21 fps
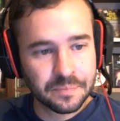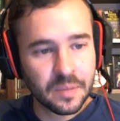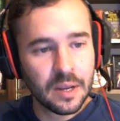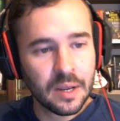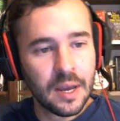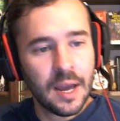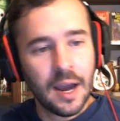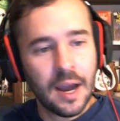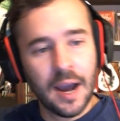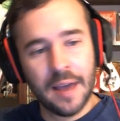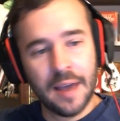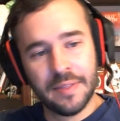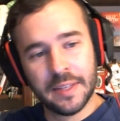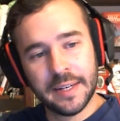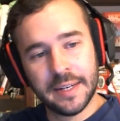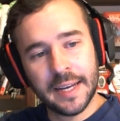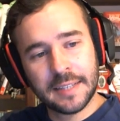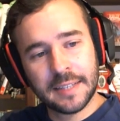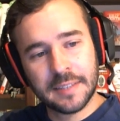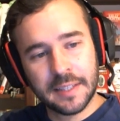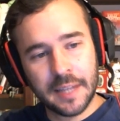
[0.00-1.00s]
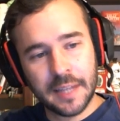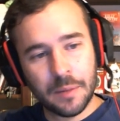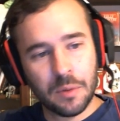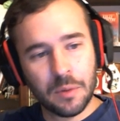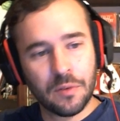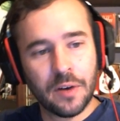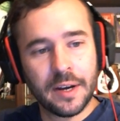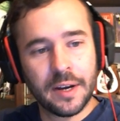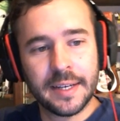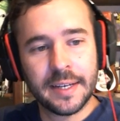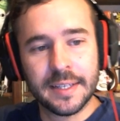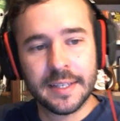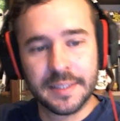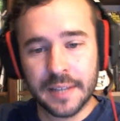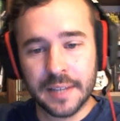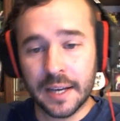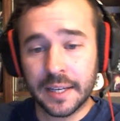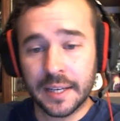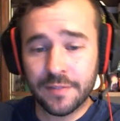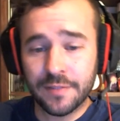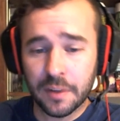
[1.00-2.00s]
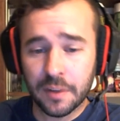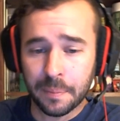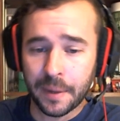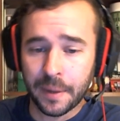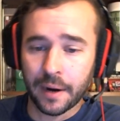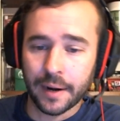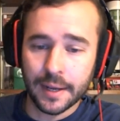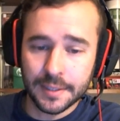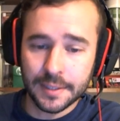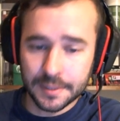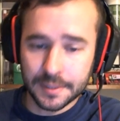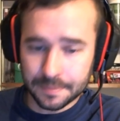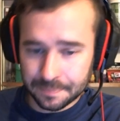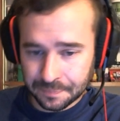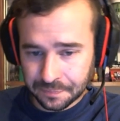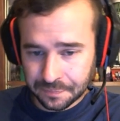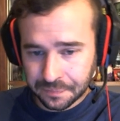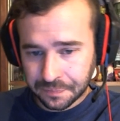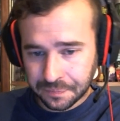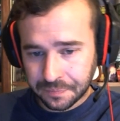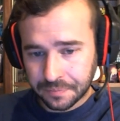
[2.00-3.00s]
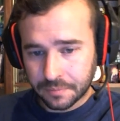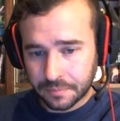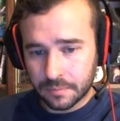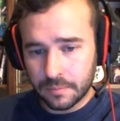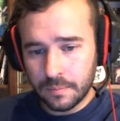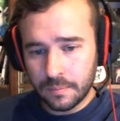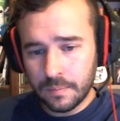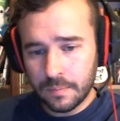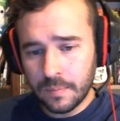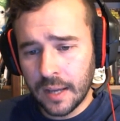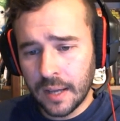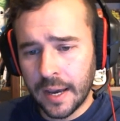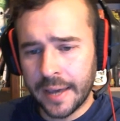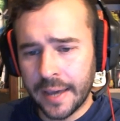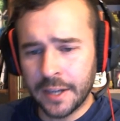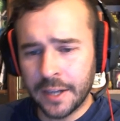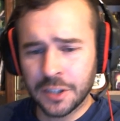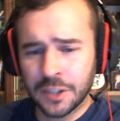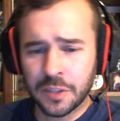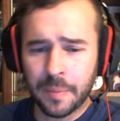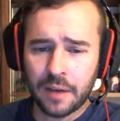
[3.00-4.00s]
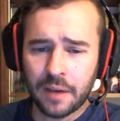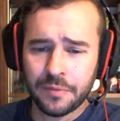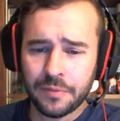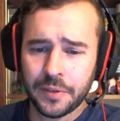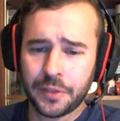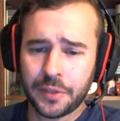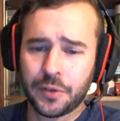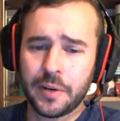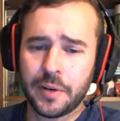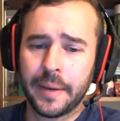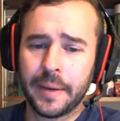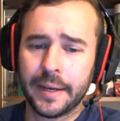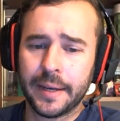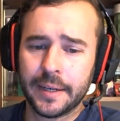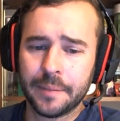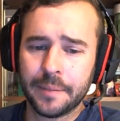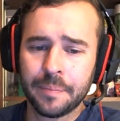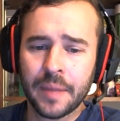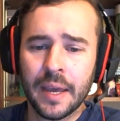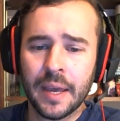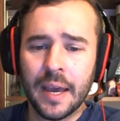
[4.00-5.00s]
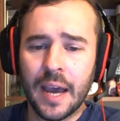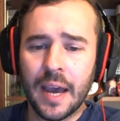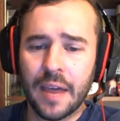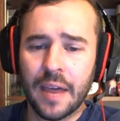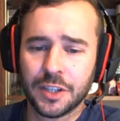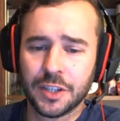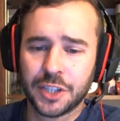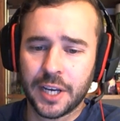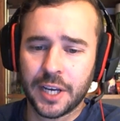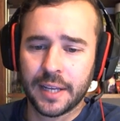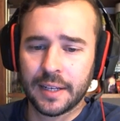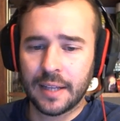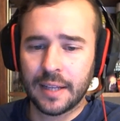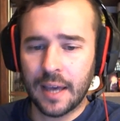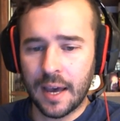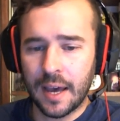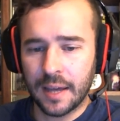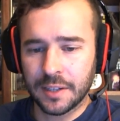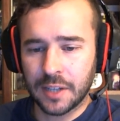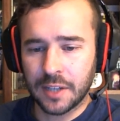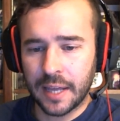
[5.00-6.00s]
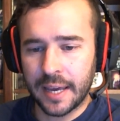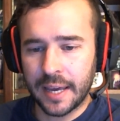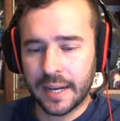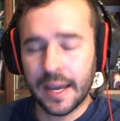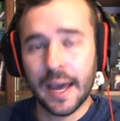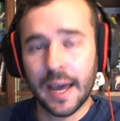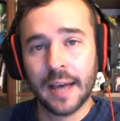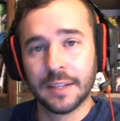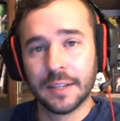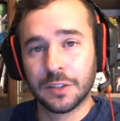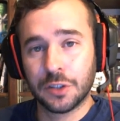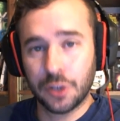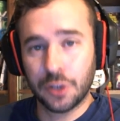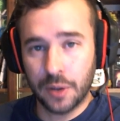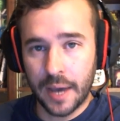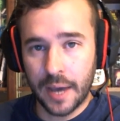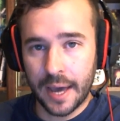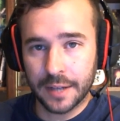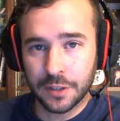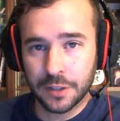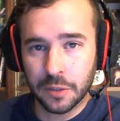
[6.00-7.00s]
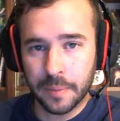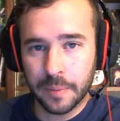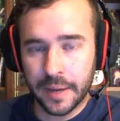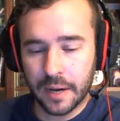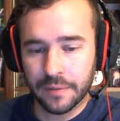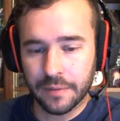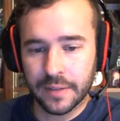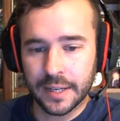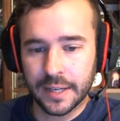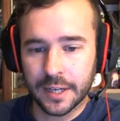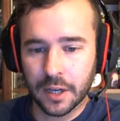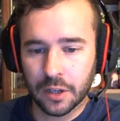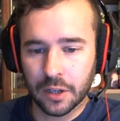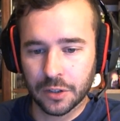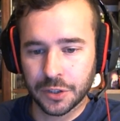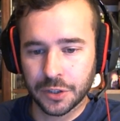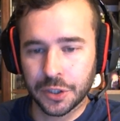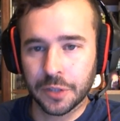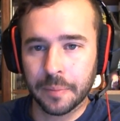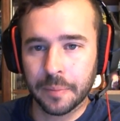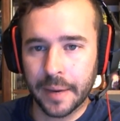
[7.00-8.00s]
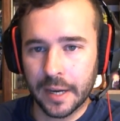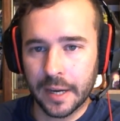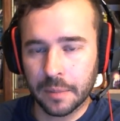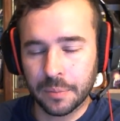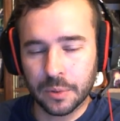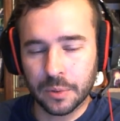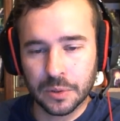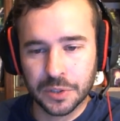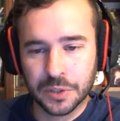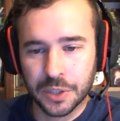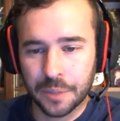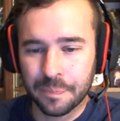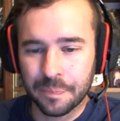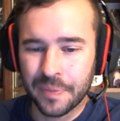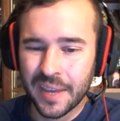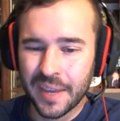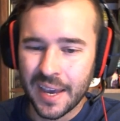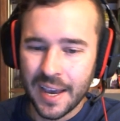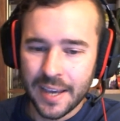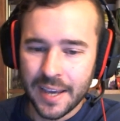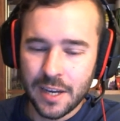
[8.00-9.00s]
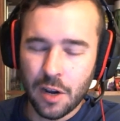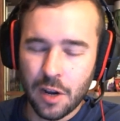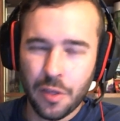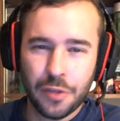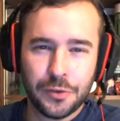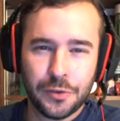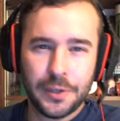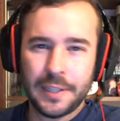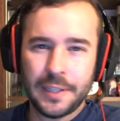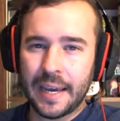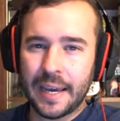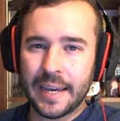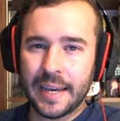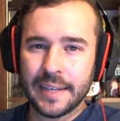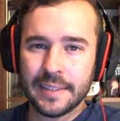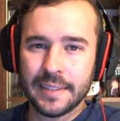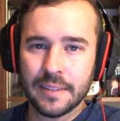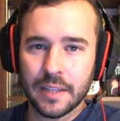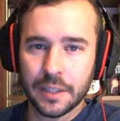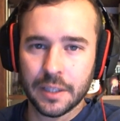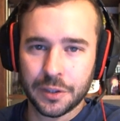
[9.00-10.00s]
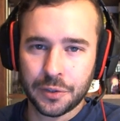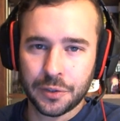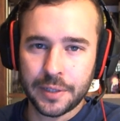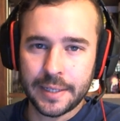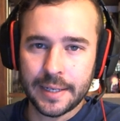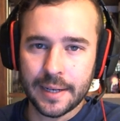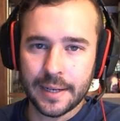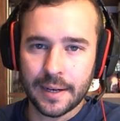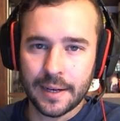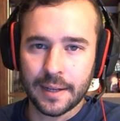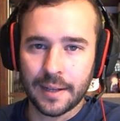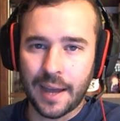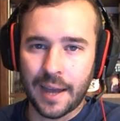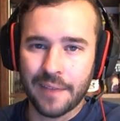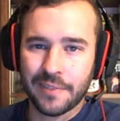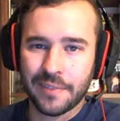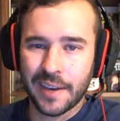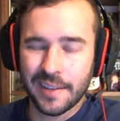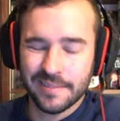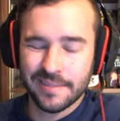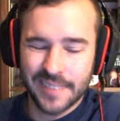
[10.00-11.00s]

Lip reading: And the next thing that we're running is Gift of Paradise. Enters the battlefield 3 mana, and enchant land has add 2 mana of any color to your mana pool. So, the 3 life gain,